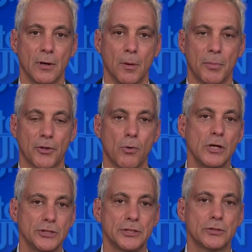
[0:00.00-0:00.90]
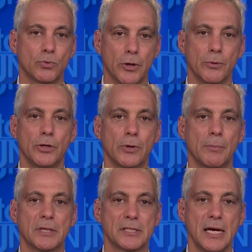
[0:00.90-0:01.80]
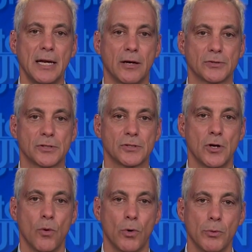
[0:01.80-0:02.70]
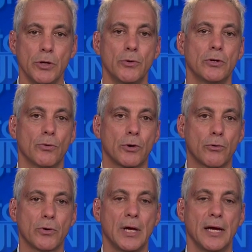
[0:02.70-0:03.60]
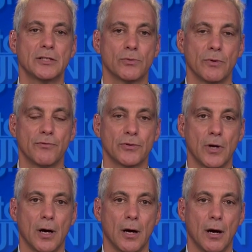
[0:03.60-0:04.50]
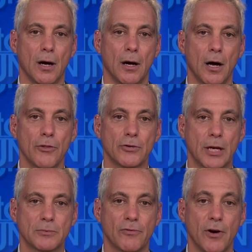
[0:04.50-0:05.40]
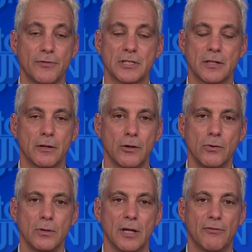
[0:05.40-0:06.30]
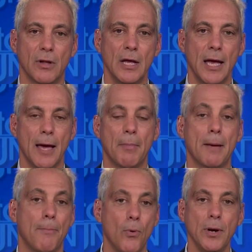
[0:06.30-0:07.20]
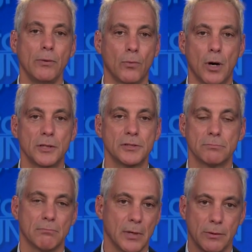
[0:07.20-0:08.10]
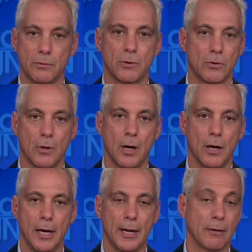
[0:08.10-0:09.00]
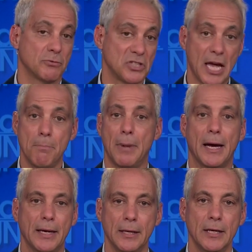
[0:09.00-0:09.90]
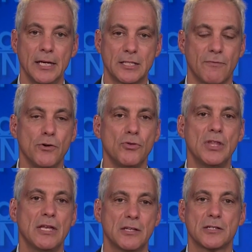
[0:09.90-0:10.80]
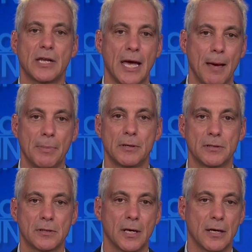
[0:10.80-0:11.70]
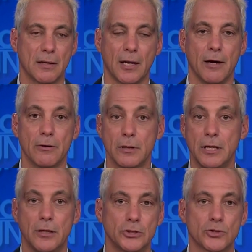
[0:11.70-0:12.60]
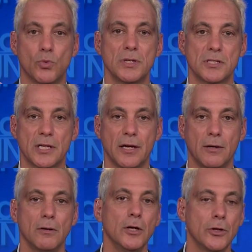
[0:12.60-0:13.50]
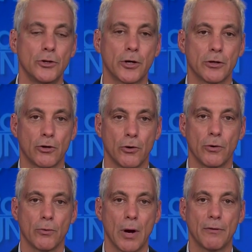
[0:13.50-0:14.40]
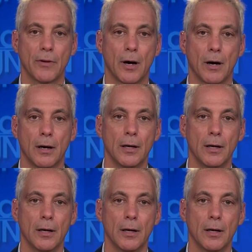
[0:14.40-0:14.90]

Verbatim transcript: But the question is, what are we doing about state houses? What are we doing to recruit candidates to run for uh, uh, other types of office at the mm-hmm. local level? And my point was, and uh, and I stand by it, is if you think this is going to happen in, in, entirely in just one cycle, you're going to turn around the, uh,